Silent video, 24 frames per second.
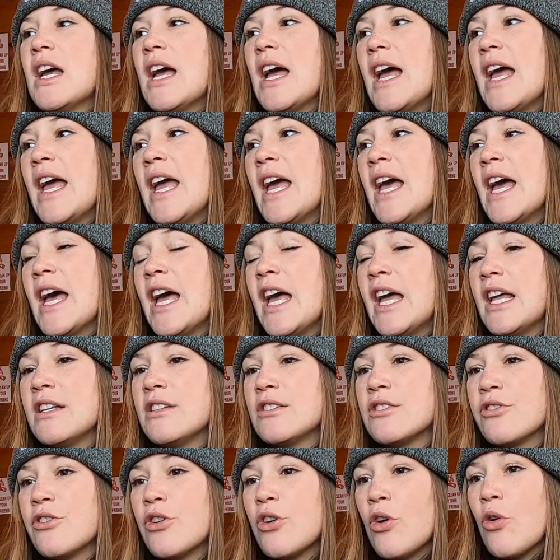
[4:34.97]

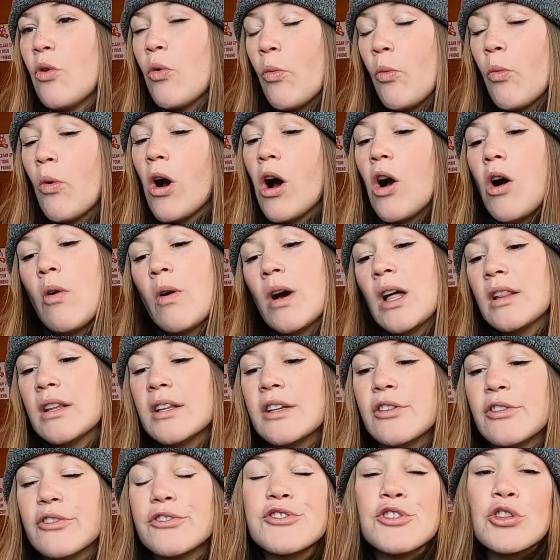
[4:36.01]
and whoa a
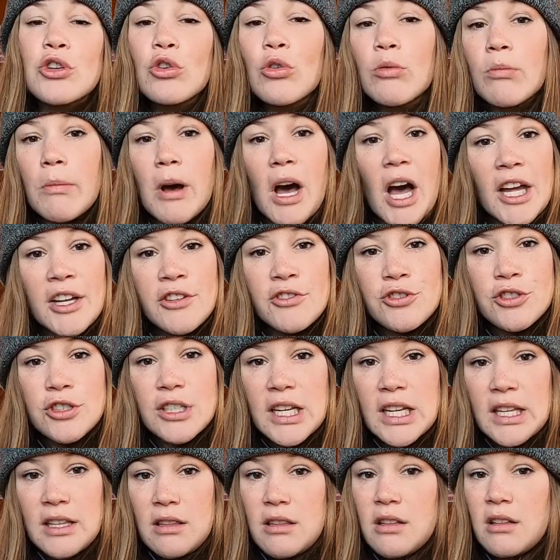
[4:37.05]
little too much
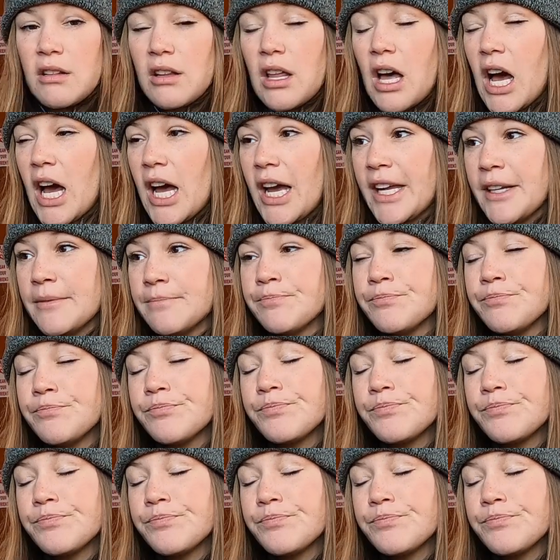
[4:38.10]
in the line